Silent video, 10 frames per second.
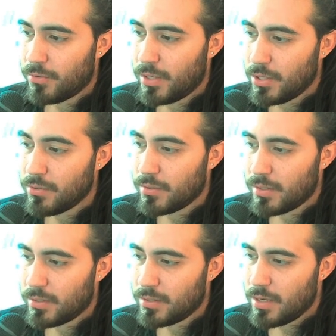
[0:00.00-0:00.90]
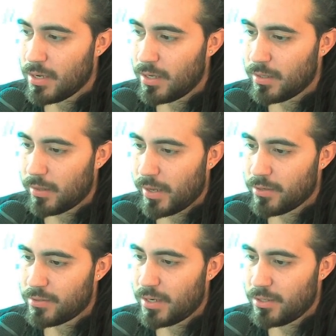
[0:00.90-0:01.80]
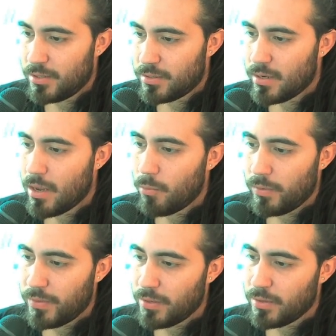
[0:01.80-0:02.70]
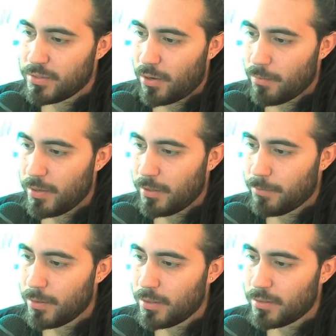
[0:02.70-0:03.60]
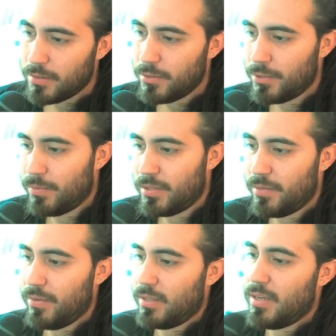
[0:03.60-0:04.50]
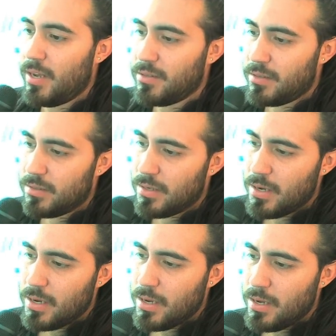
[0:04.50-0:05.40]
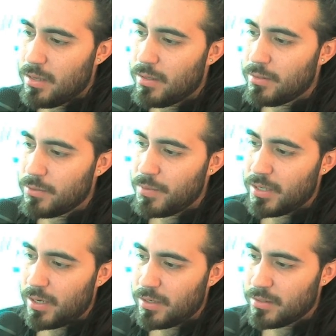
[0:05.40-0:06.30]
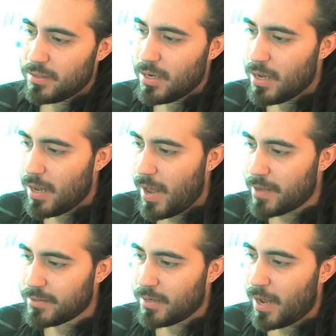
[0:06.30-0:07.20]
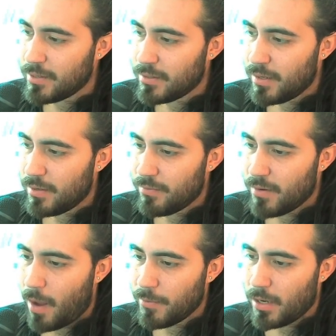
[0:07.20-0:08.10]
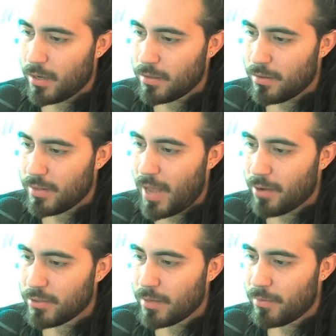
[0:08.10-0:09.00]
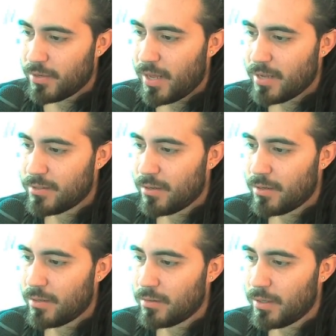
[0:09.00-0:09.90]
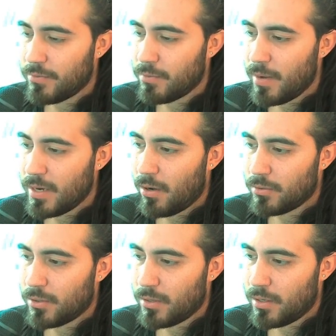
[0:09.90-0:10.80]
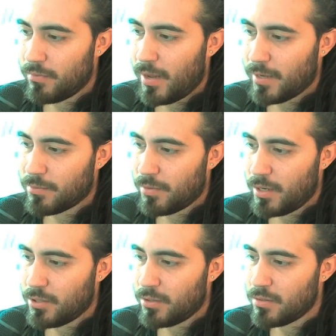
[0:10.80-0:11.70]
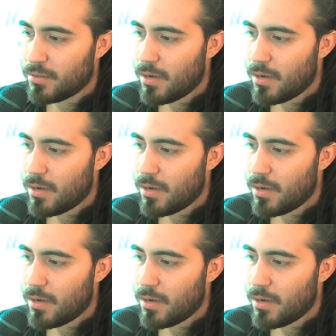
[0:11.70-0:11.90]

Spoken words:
useless in the later stages when theories are being put to specific tests. This is because, as an isolated phenomenon, the outcome of a case study leaves many alternative explanations.